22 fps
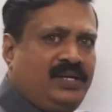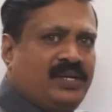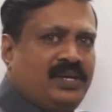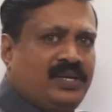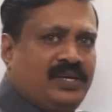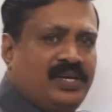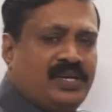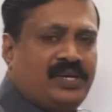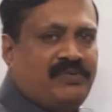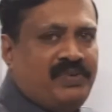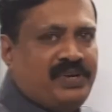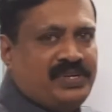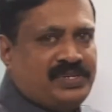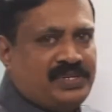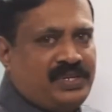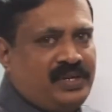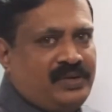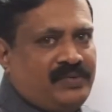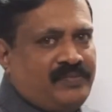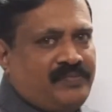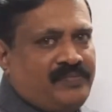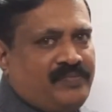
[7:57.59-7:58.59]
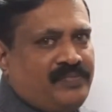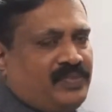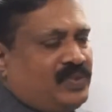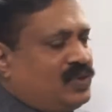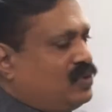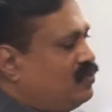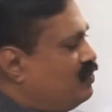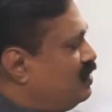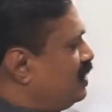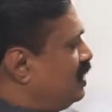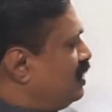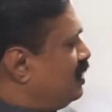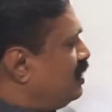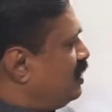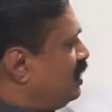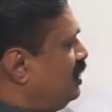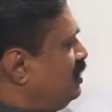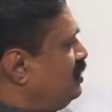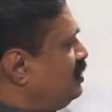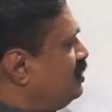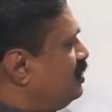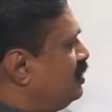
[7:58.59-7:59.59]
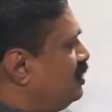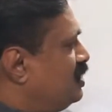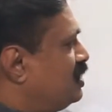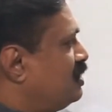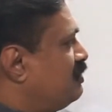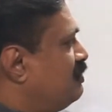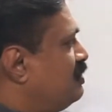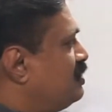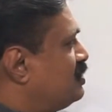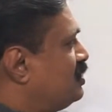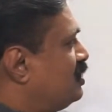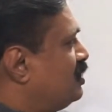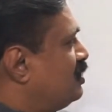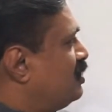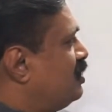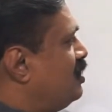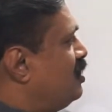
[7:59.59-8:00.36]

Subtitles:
equation. Now we can write equation.